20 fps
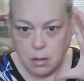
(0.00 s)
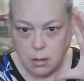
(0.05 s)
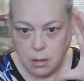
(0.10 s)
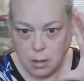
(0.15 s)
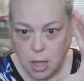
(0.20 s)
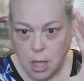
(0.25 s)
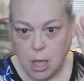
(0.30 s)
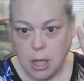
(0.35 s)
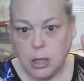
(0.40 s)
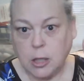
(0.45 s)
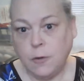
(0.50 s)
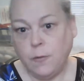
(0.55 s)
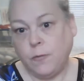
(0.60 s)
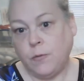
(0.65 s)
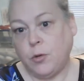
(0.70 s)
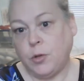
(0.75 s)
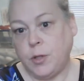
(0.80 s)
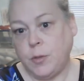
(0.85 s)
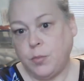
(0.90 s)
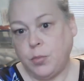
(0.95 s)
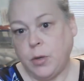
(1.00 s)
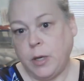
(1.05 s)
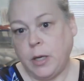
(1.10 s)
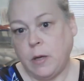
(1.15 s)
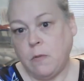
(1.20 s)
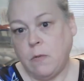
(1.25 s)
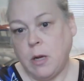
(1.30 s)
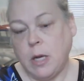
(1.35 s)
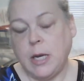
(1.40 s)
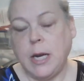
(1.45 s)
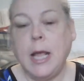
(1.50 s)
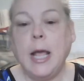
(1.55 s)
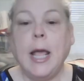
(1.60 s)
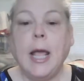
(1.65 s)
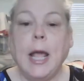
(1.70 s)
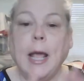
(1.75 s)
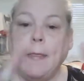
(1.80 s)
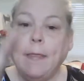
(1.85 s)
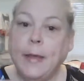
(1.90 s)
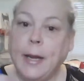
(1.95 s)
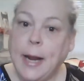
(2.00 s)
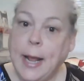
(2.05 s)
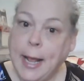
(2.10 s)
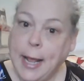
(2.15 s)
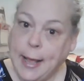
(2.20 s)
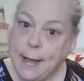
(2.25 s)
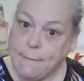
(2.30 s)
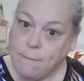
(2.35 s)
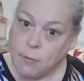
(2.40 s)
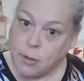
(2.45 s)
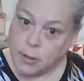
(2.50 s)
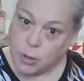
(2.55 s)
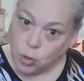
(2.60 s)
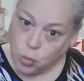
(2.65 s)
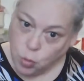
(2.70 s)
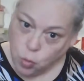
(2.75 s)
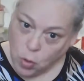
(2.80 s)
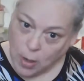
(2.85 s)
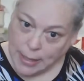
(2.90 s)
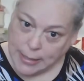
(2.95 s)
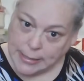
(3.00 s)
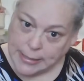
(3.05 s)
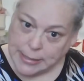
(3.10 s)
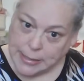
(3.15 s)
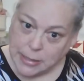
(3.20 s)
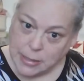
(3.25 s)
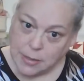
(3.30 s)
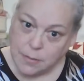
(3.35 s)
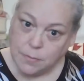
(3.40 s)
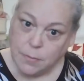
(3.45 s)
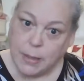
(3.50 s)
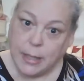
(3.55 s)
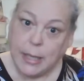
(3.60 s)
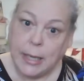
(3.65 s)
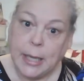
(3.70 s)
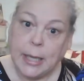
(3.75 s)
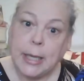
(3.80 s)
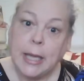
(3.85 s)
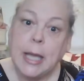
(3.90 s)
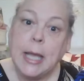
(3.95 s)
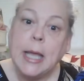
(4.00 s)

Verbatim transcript: colorful spring one, and then I have one twice as big